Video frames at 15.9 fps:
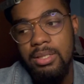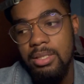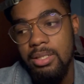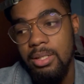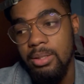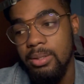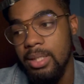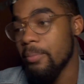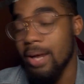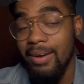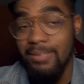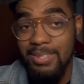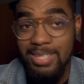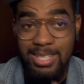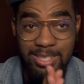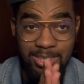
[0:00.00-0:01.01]
So I'm gonna have
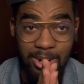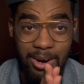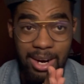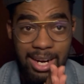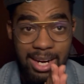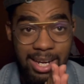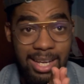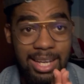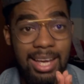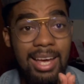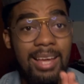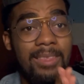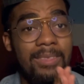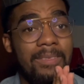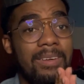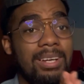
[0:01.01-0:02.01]
to say sorry
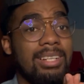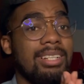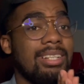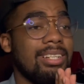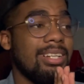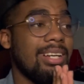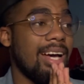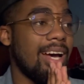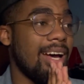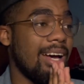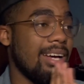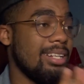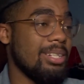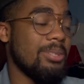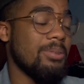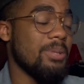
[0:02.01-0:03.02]
that I
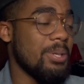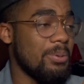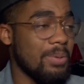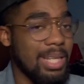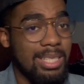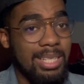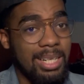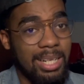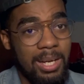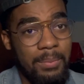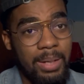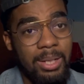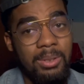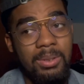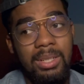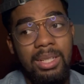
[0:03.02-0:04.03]
don't know when it's gonna come
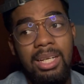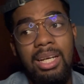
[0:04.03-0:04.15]
out,